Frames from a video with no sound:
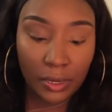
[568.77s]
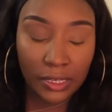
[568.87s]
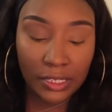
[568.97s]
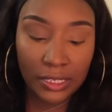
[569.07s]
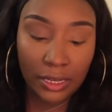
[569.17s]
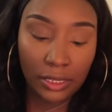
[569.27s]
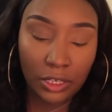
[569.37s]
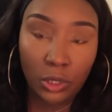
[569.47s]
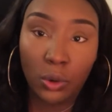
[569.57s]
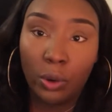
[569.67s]
concealer,
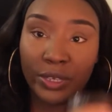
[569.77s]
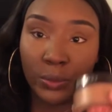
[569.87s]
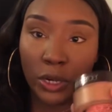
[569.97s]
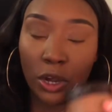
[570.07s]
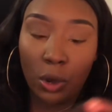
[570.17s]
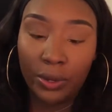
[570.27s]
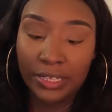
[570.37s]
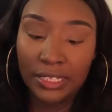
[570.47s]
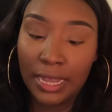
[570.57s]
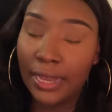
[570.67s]
you always want to go in
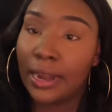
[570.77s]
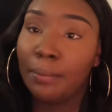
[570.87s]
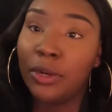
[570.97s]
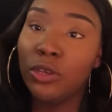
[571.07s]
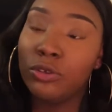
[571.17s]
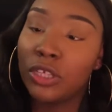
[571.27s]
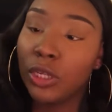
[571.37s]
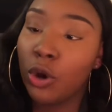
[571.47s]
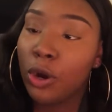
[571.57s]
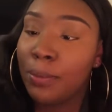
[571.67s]
and set, and I'm going to use the
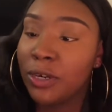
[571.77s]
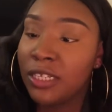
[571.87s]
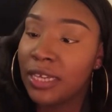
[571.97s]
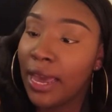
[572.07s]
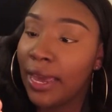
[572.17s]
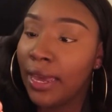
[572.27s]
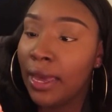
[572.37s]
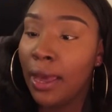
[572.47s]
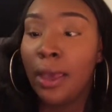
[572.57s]
Laura Mercier